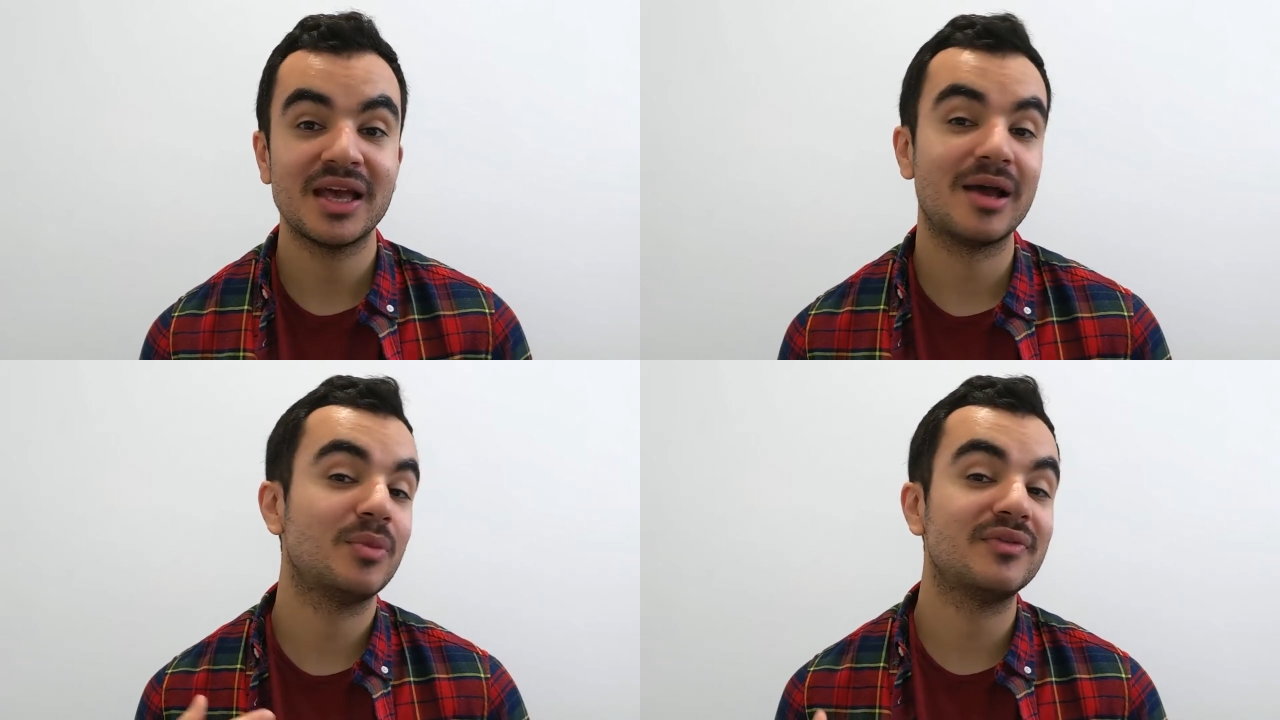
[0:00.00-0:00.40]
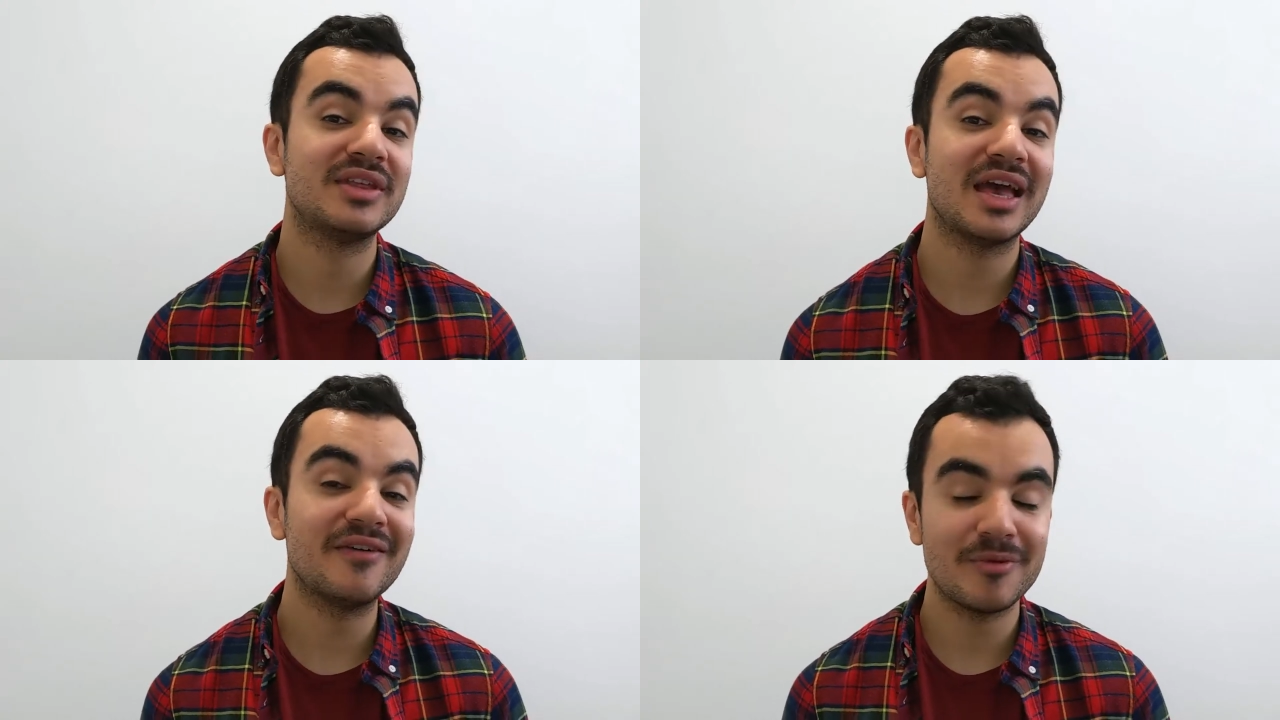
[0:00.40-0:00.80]
And with
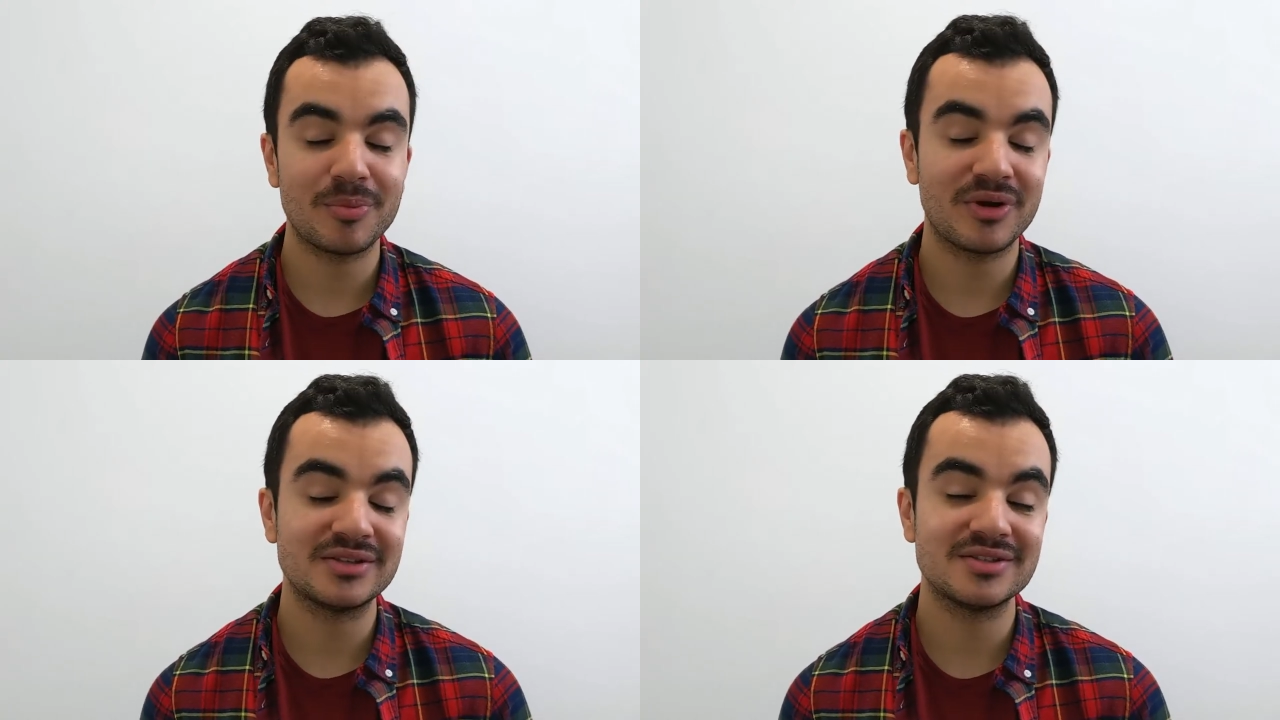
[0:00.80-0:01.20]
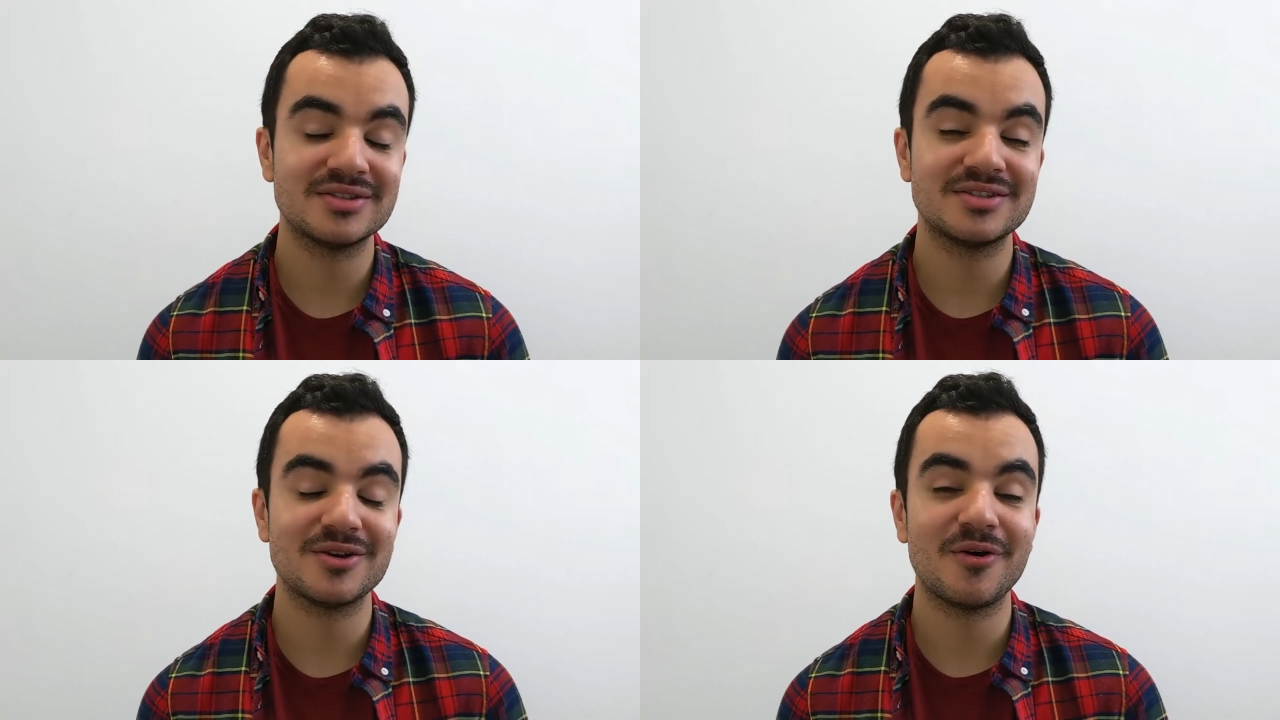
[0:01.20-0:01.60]
the
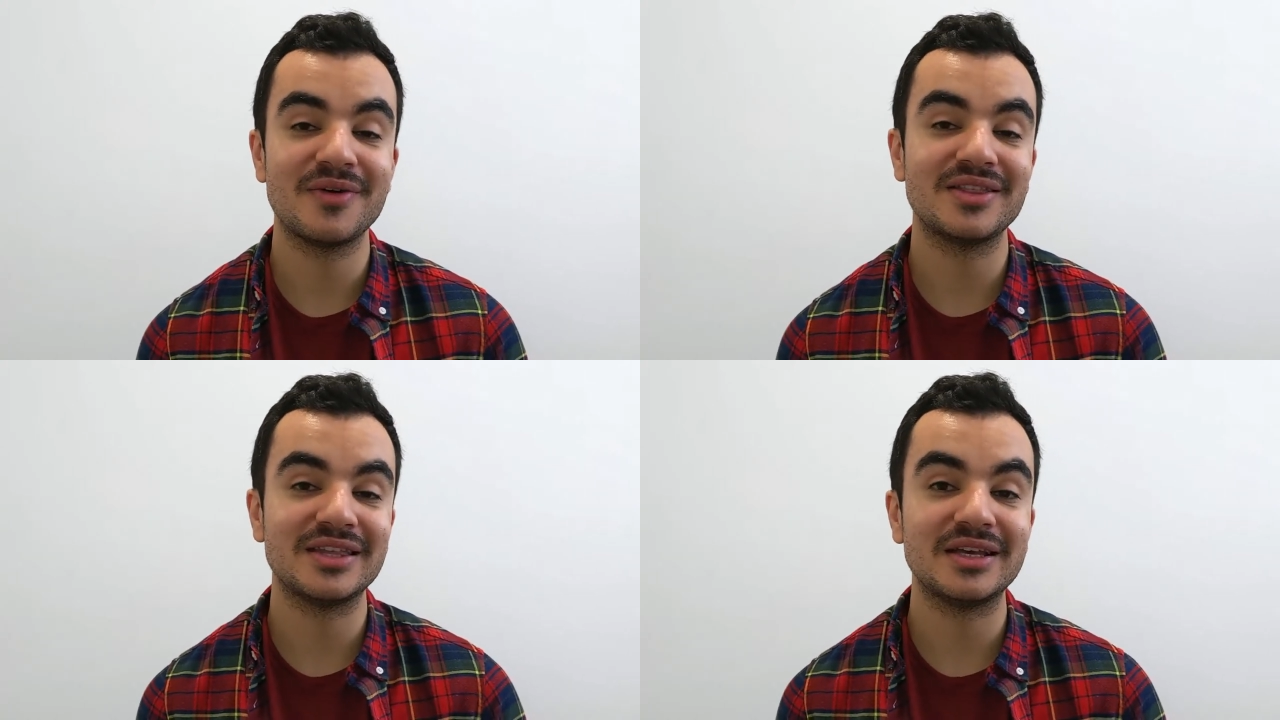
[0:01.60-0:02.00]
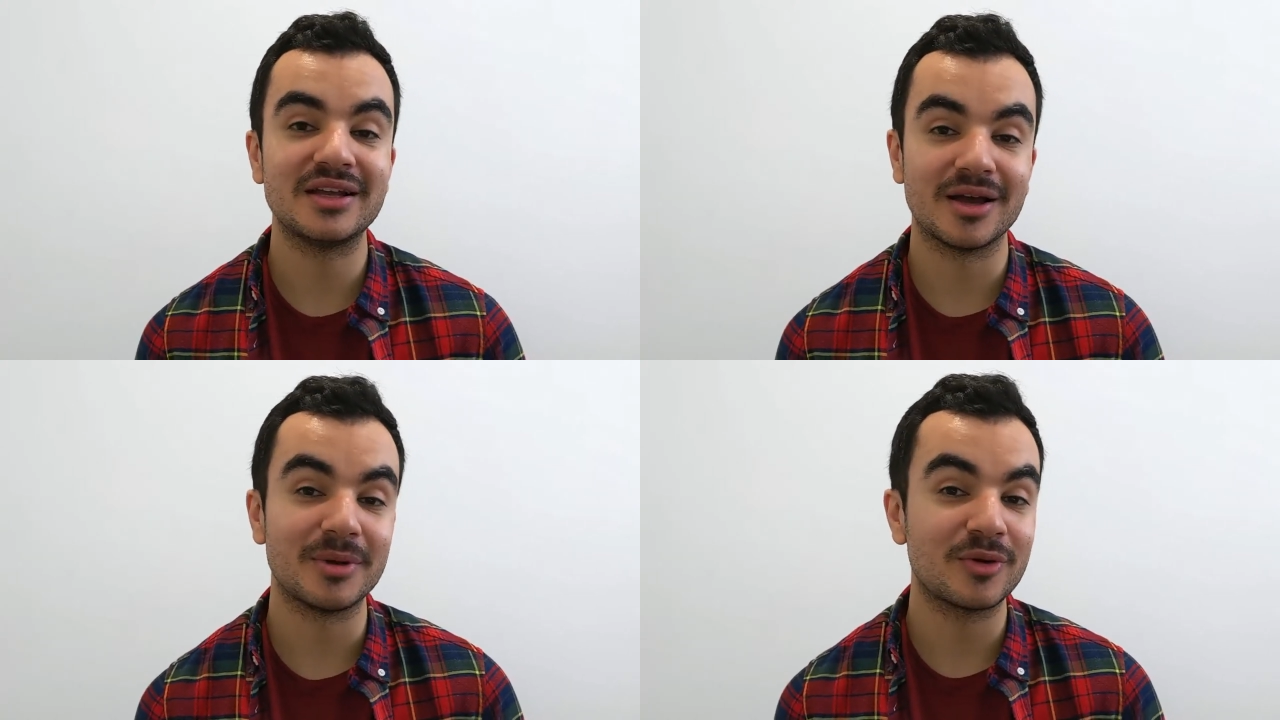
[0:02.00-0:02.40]
ever-presence of the
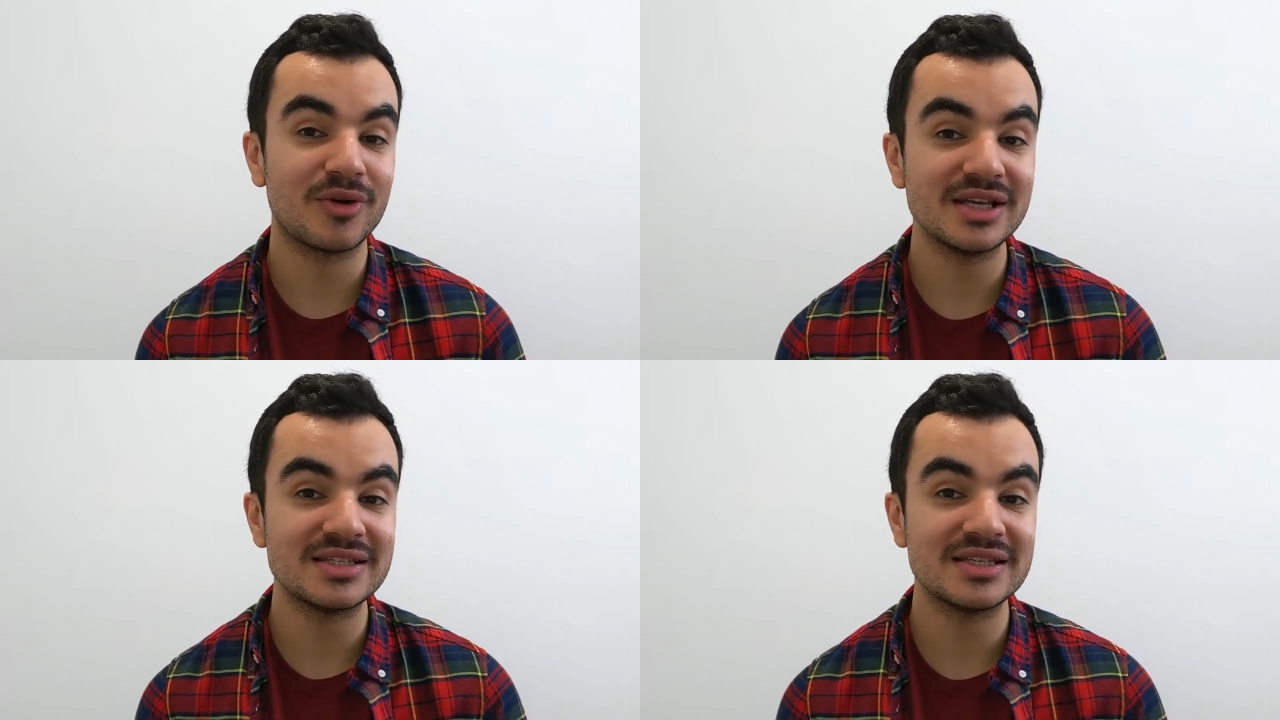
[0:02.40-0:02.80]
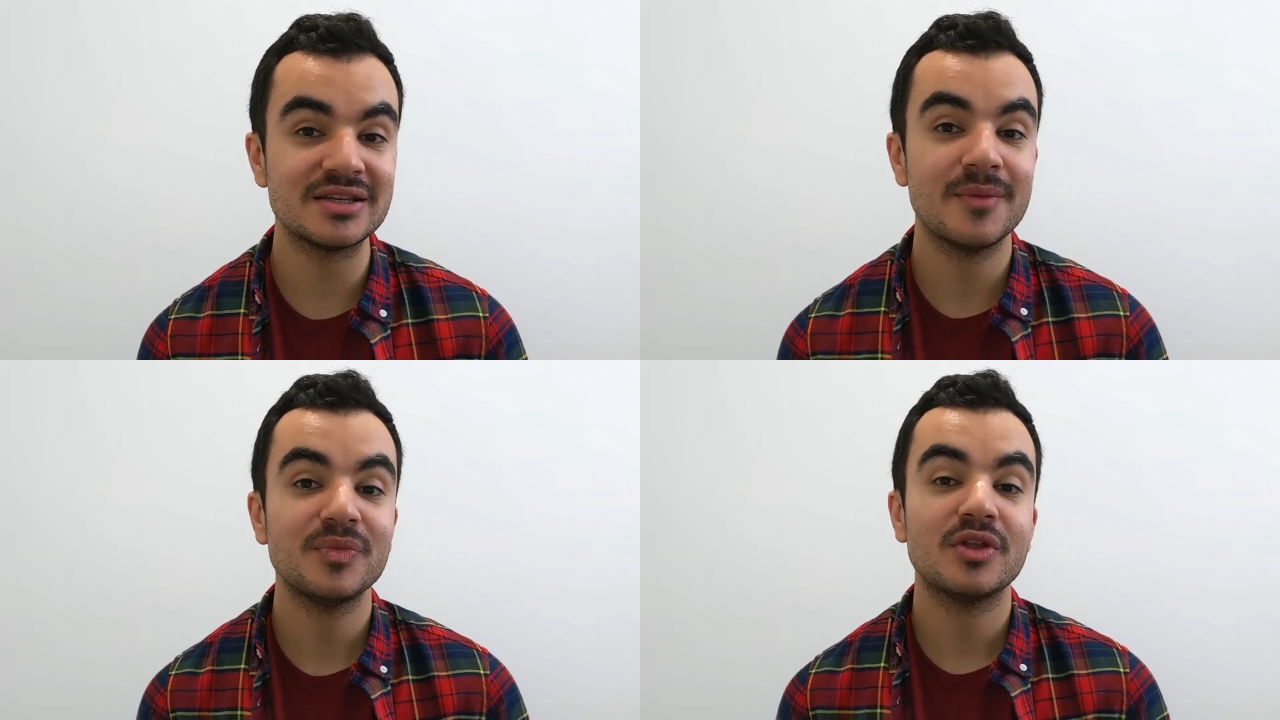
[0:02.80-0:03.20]
climate crisis,